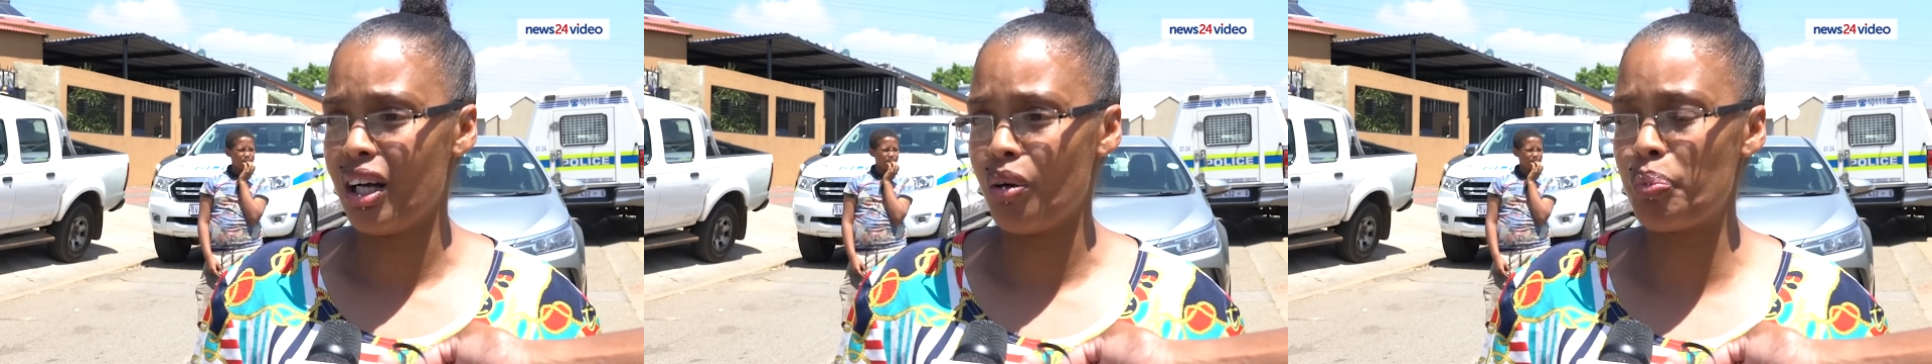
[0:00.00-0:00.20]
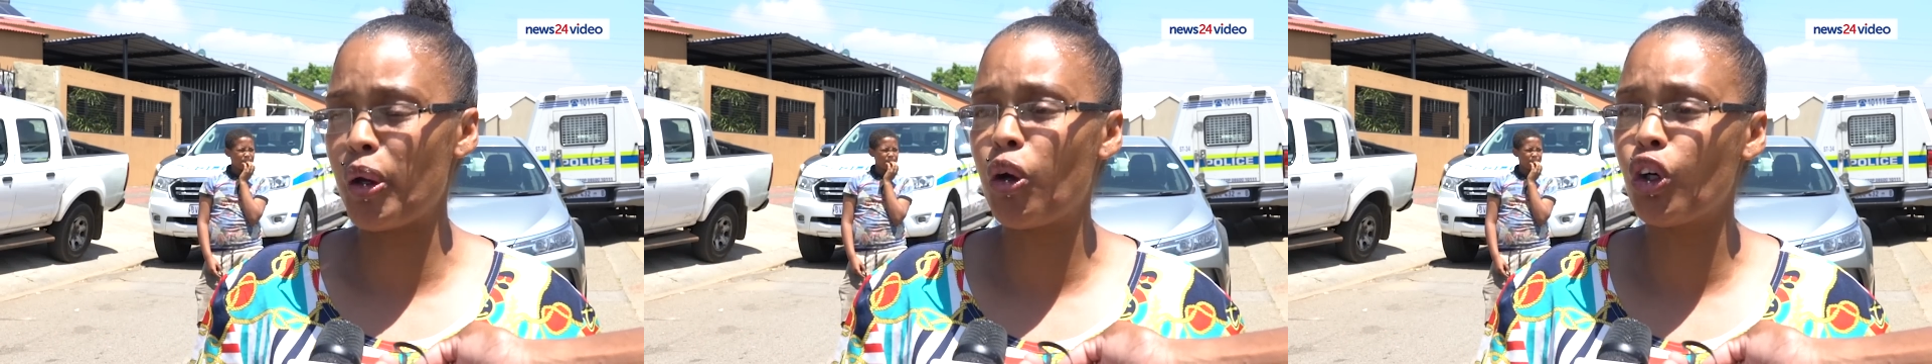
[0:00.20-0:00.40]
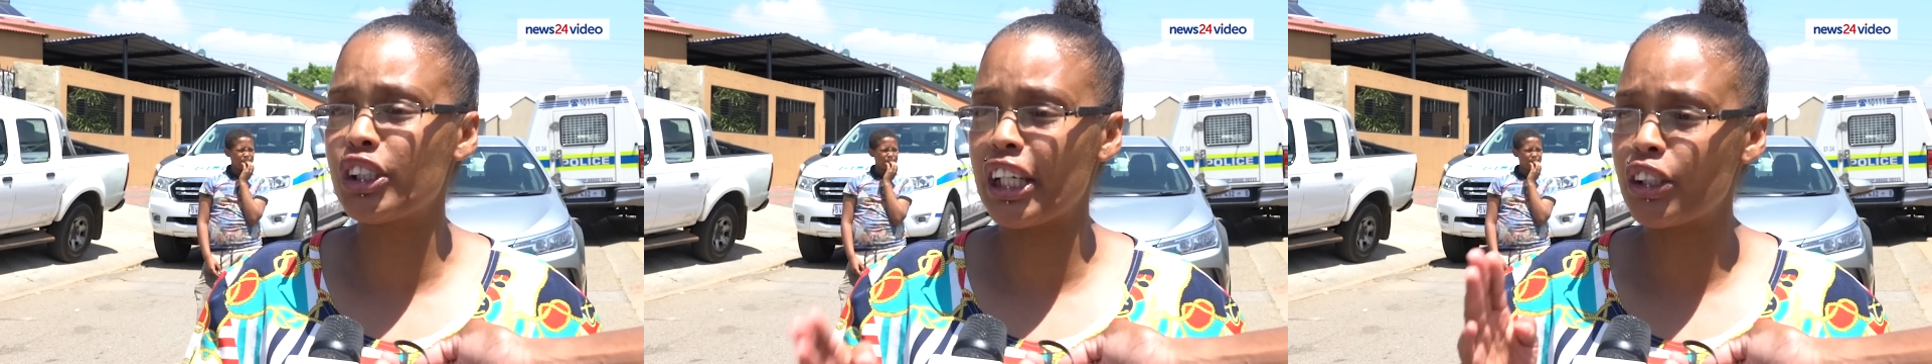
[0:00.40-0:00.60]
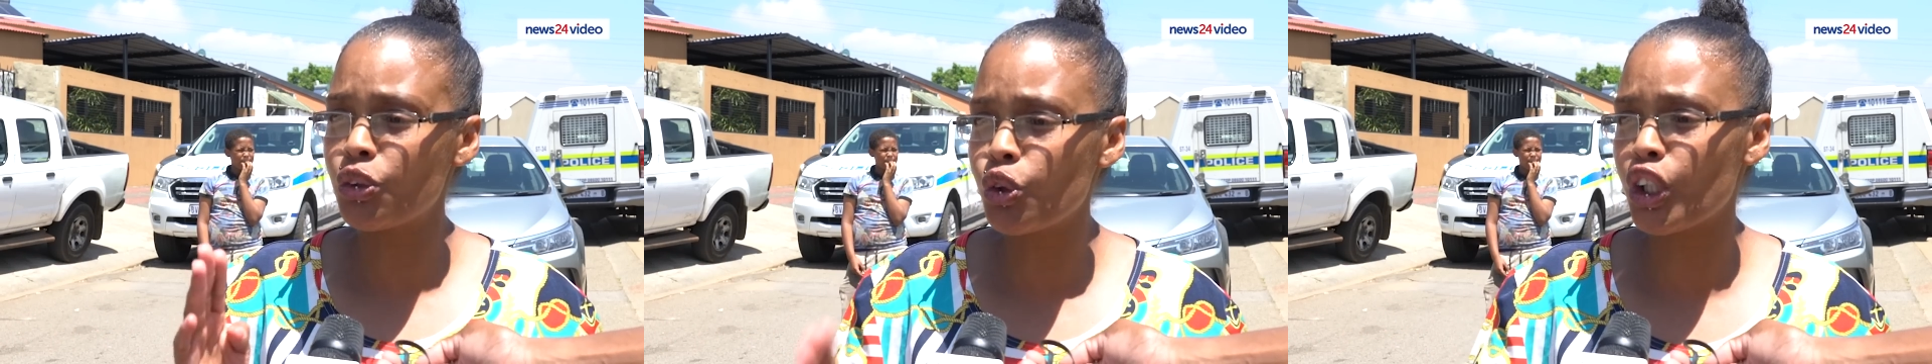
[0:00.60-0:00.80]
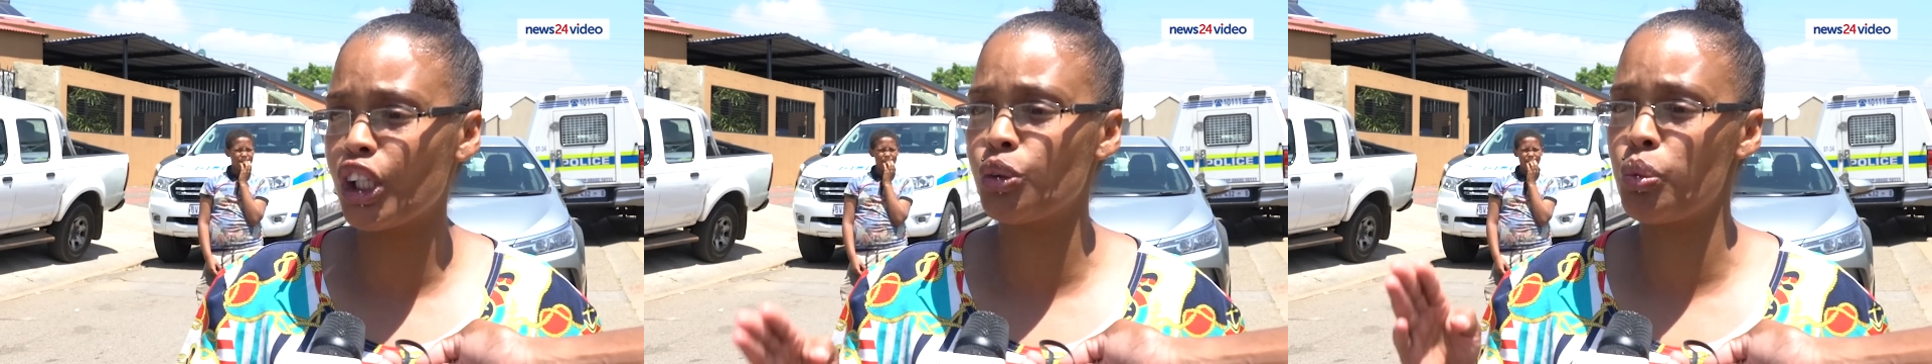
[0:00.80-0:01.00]
Because as
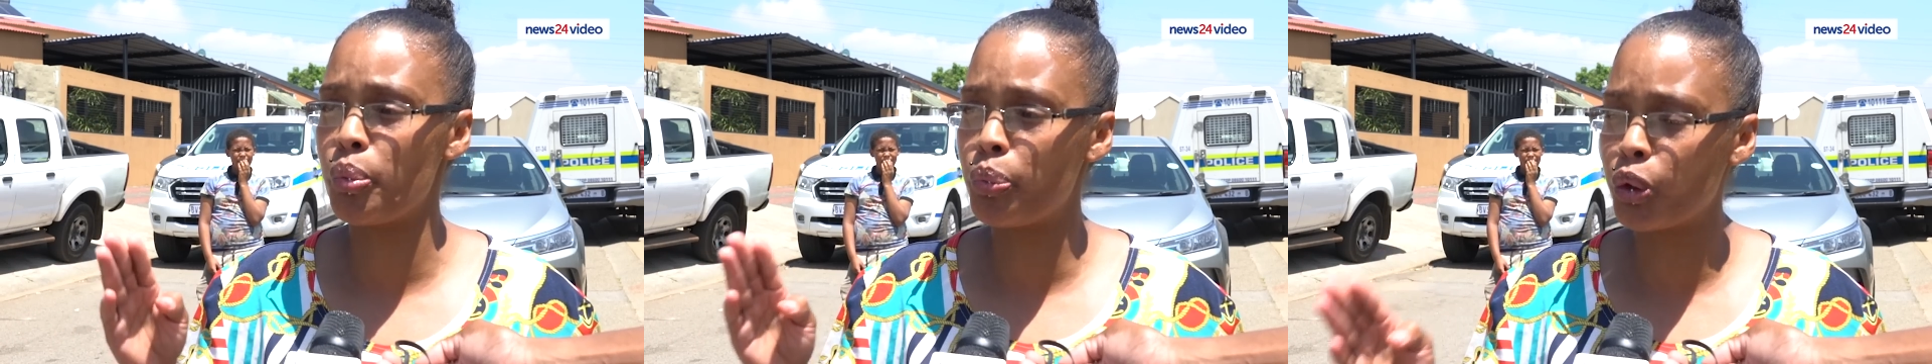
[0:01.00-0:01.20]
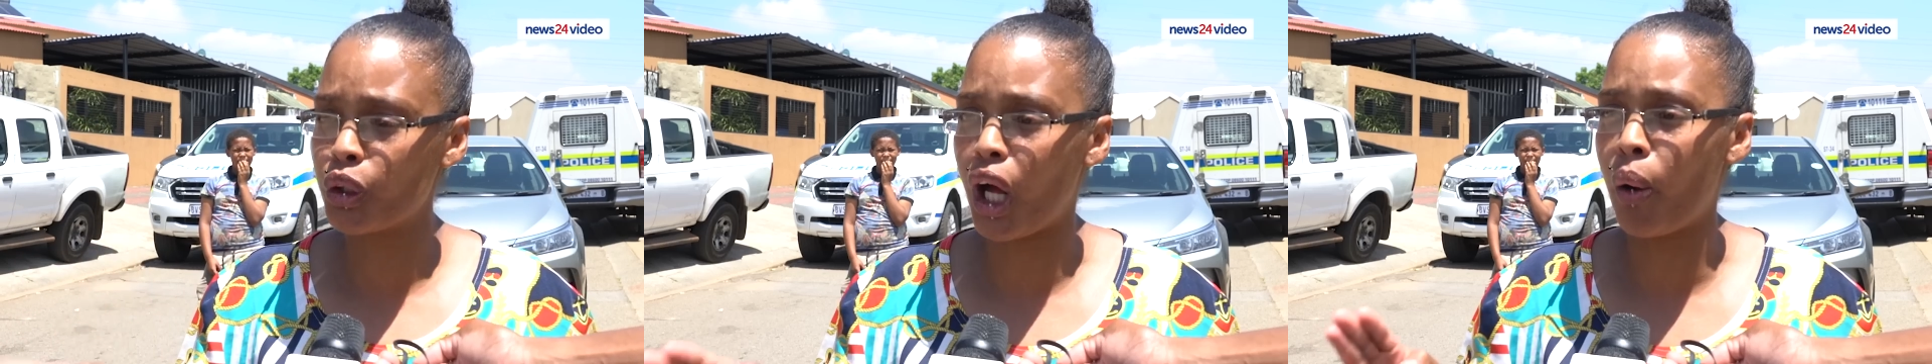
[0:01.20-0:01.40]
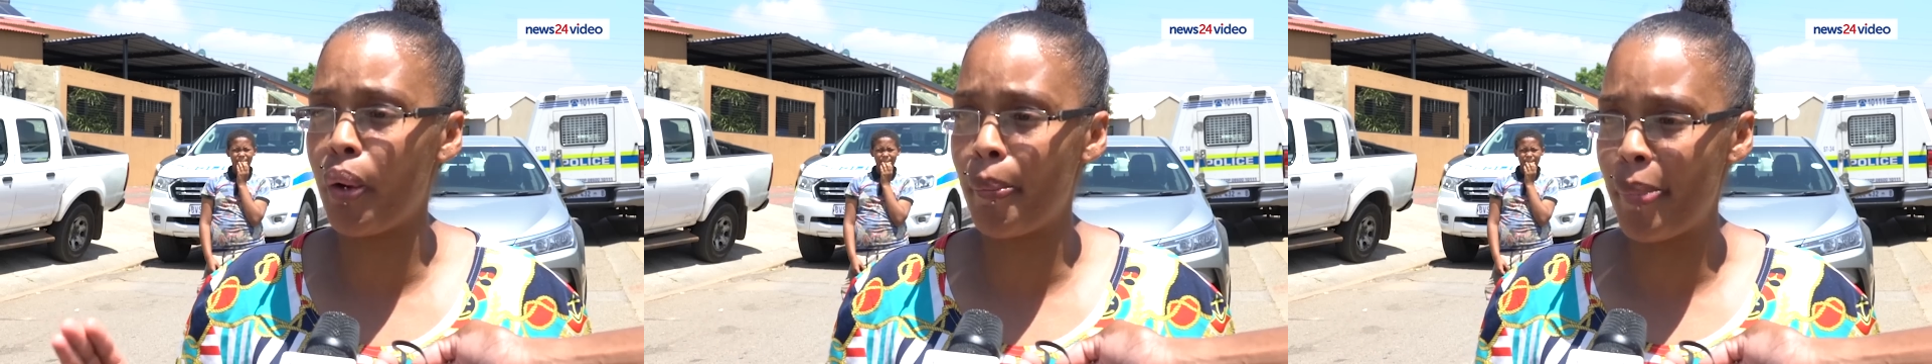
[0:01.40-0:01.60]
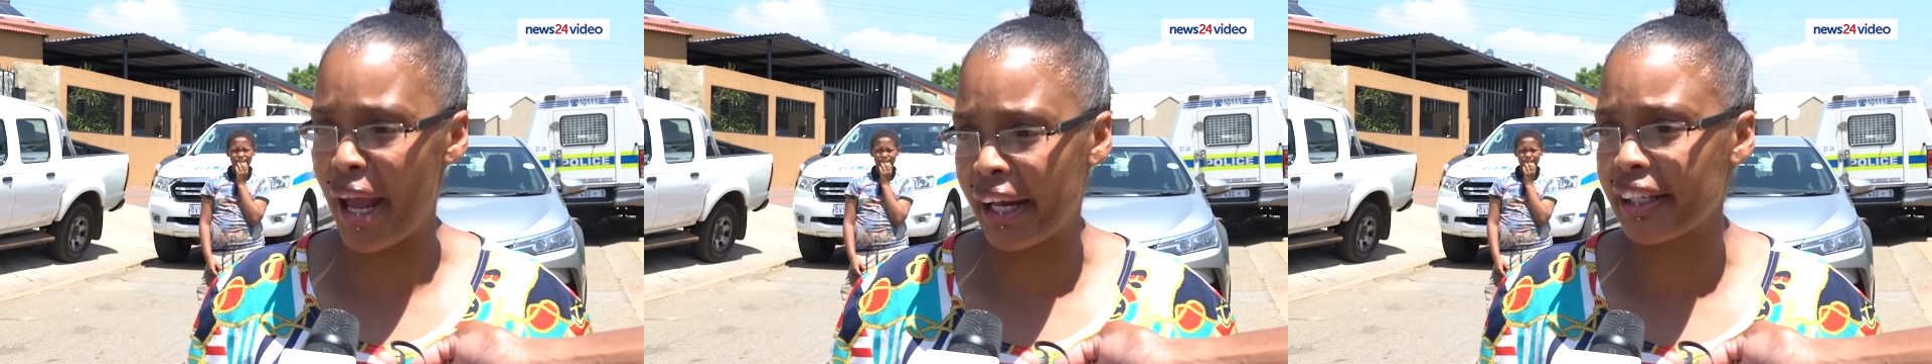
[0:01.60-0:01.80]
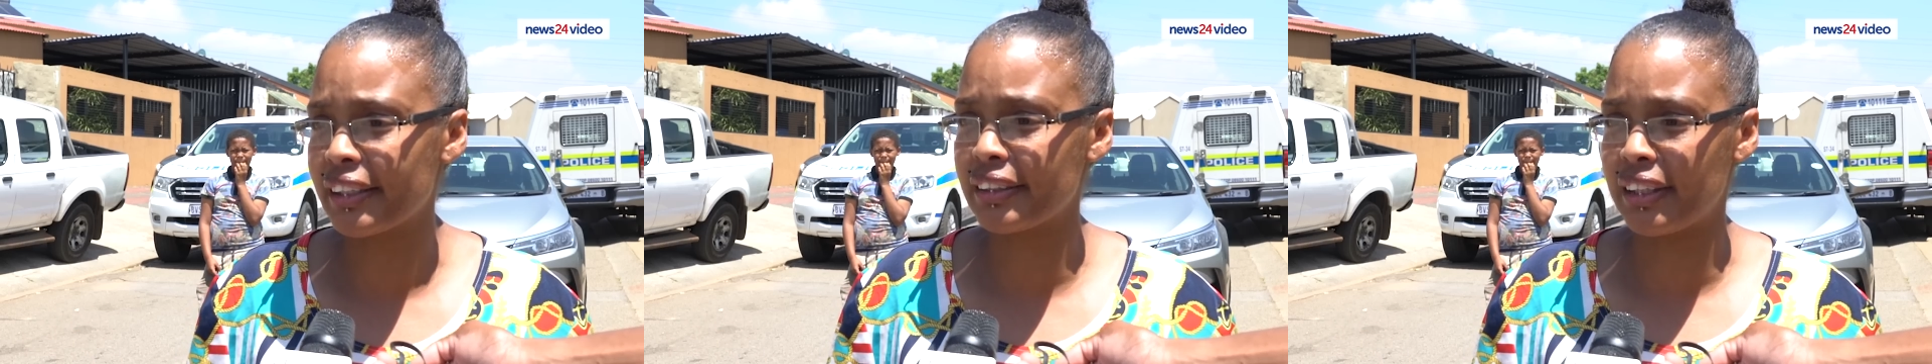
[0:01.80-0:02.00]
soon as we put our
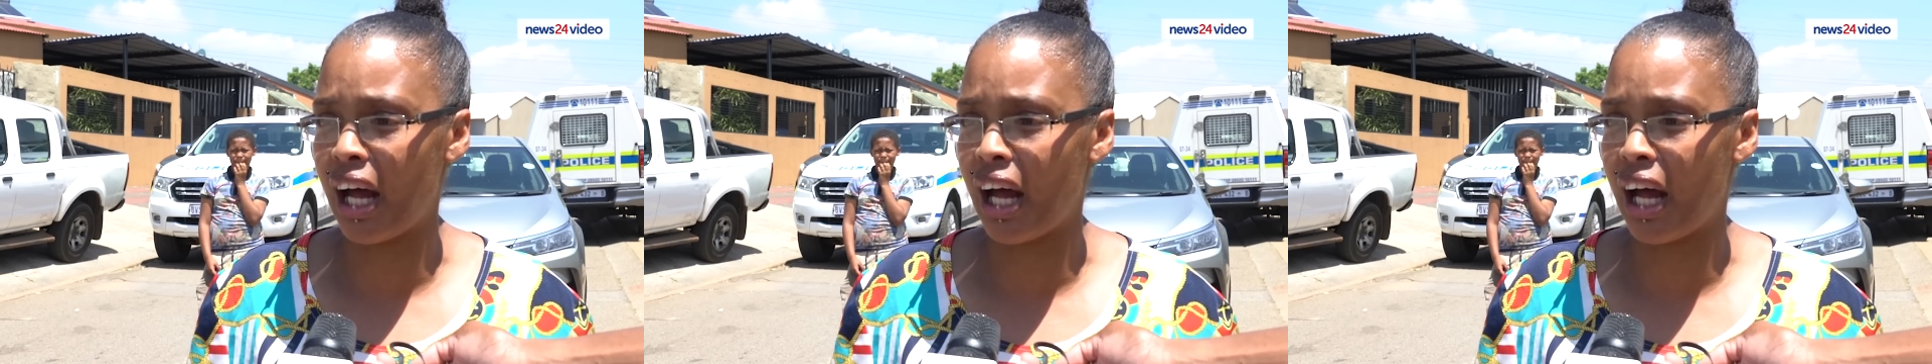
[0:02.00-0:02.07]
banners